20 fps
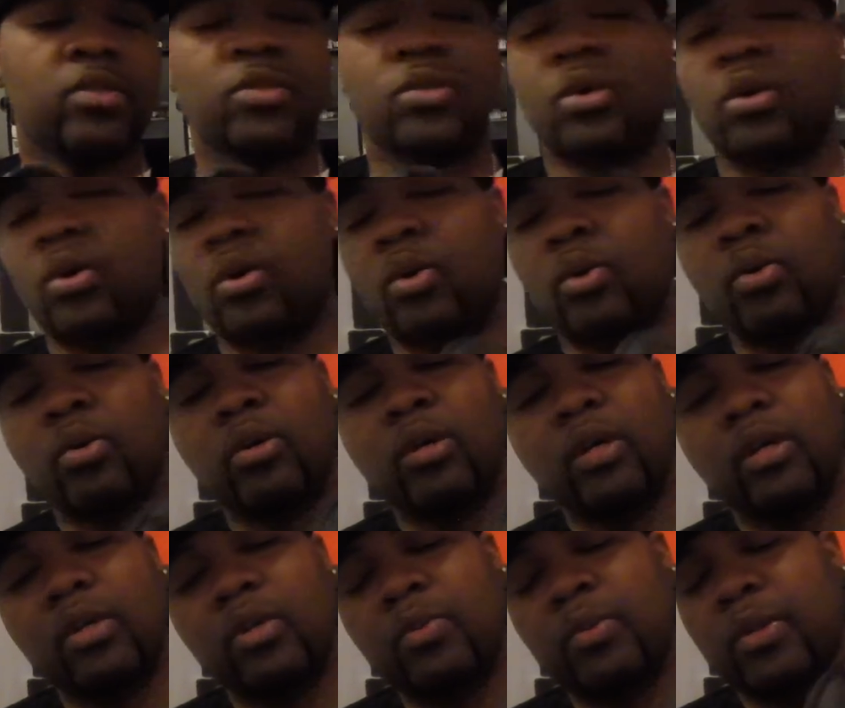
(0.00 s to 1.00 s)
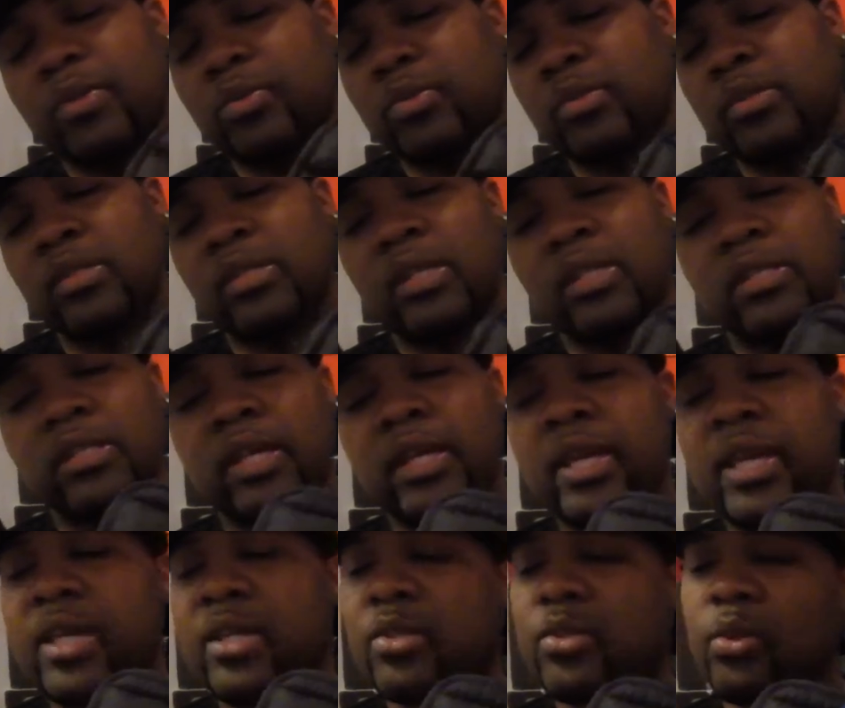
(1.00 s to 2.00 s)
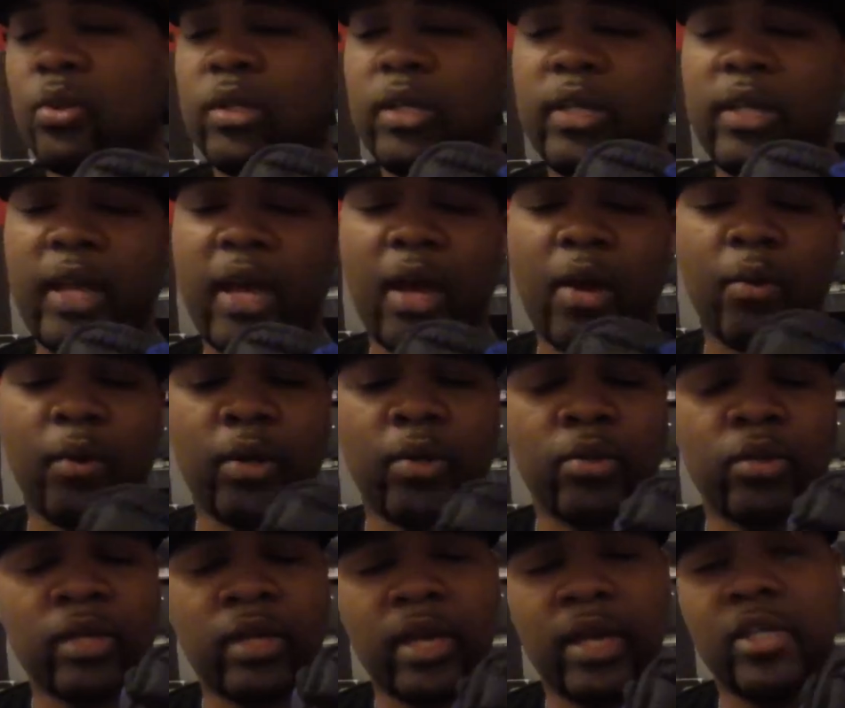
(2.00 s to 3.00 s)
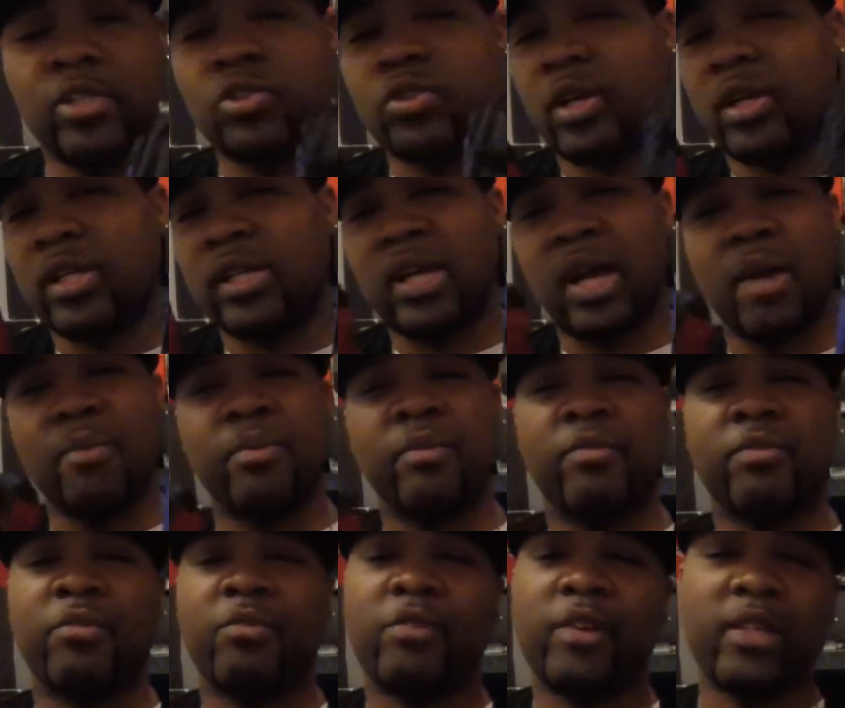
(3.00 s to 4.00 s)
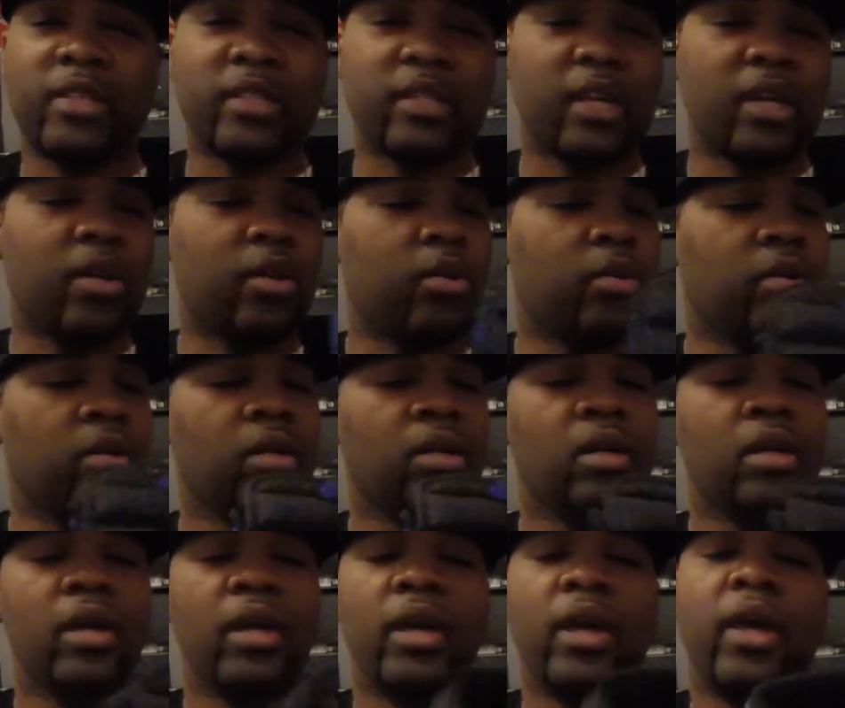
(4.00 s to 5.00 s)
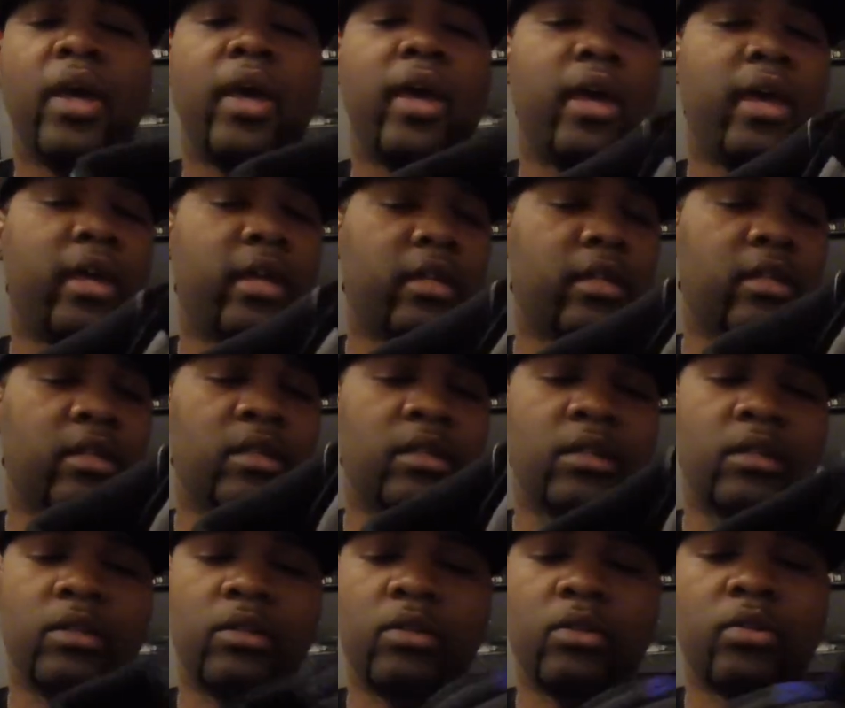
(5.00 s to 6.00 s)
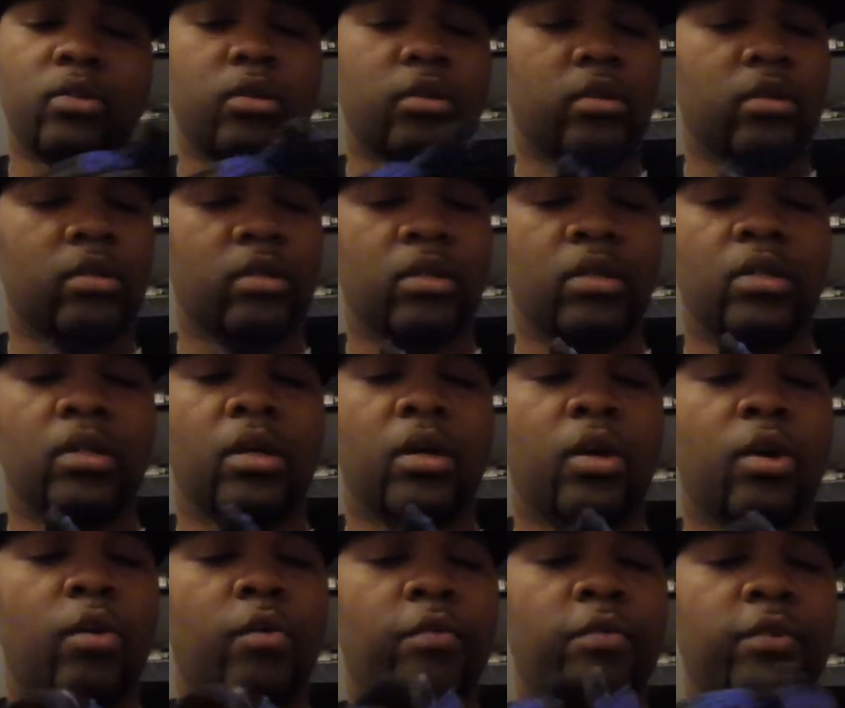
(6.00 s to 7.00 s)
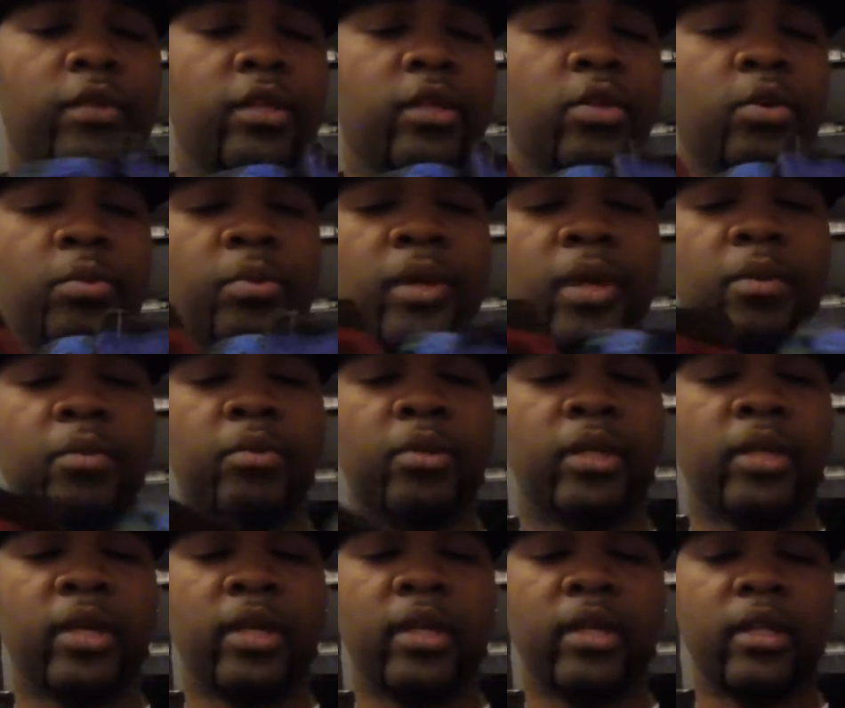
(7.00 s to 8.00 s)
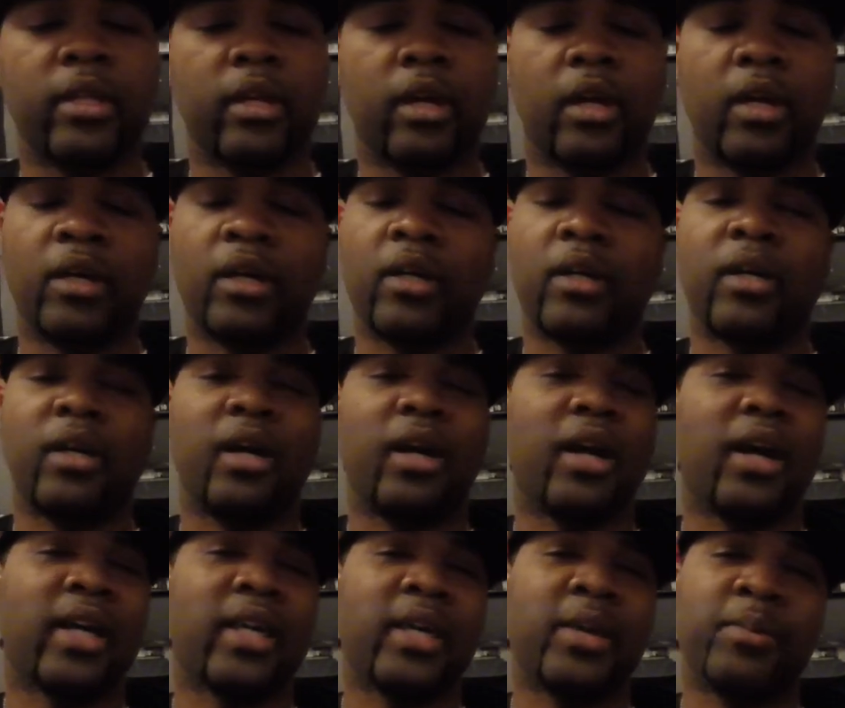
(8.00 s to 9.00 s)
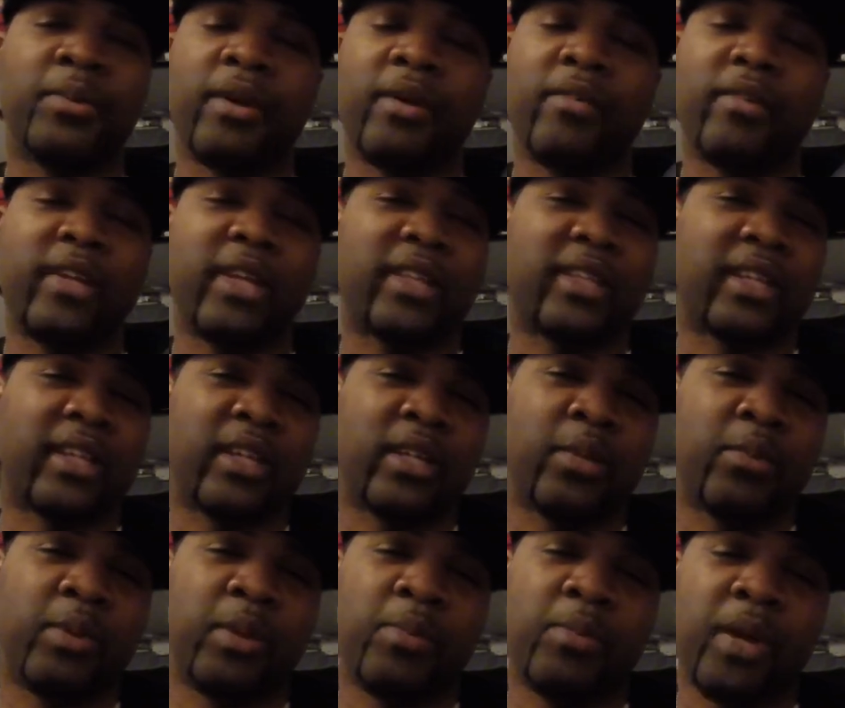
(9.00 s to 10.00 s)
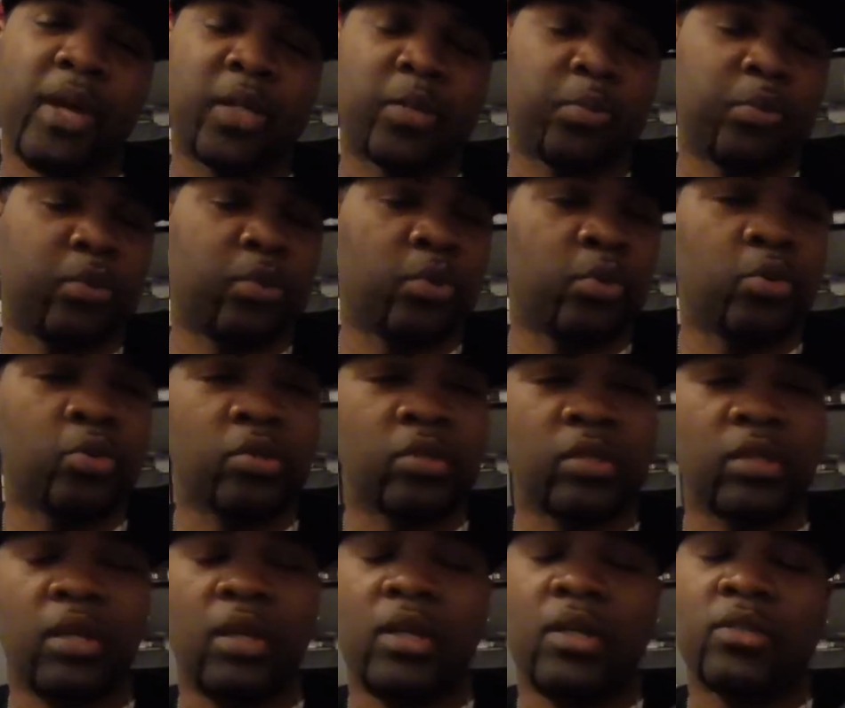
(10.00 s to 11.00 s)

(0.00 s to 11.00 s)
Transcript: So you might as well just get your hands on it now while you can. Try to cop it for retail, and you know, hopefully you'll be able to get it. I keep hearing that they're gonna be mass produced.